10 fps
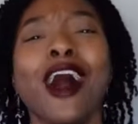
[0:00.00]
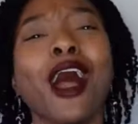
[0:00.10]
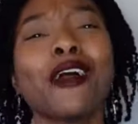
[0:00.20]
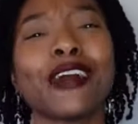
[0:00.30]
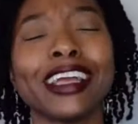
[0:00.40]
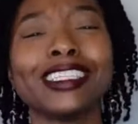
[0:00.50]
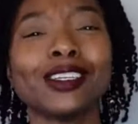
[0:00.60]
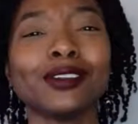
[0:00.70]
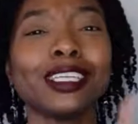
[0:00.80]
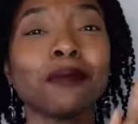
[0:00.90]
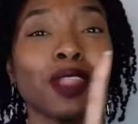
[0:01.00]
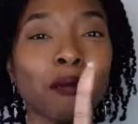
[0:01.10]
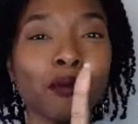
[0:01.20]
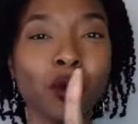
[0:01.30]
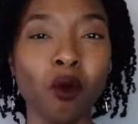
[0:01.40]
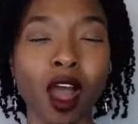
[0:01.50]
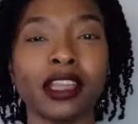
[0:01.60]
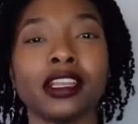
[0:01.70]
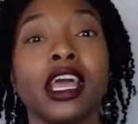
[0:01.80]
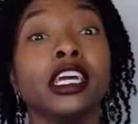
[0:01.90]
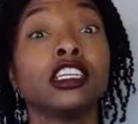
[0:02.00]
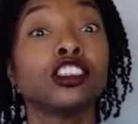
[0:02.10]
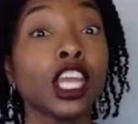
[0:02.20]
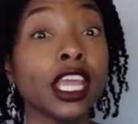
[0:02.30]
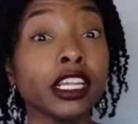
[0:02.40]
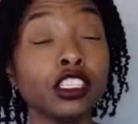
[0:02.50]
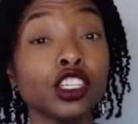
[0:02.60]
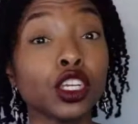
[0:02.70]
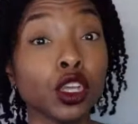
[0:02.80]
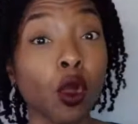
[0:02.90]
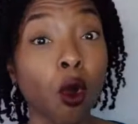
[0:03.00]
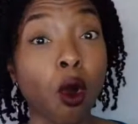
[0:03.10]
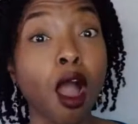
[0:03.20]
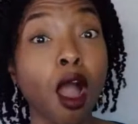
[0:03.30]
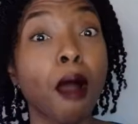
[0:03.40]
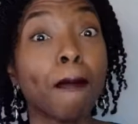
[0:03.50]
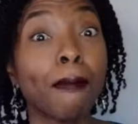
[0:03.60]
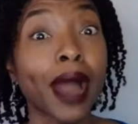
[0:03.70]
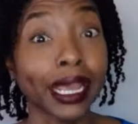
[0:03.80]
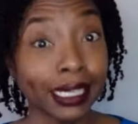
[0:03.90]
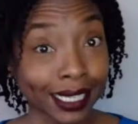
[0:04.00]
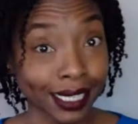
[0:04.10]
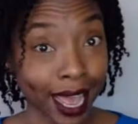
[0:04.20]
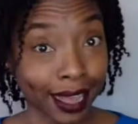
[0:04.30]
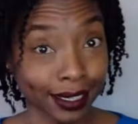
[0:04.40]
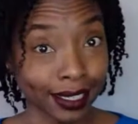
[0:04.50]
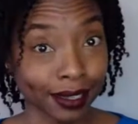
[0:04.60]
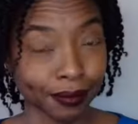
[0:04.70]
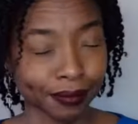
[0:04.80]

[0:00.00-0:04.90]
All right. So tip number 1, change your mindset.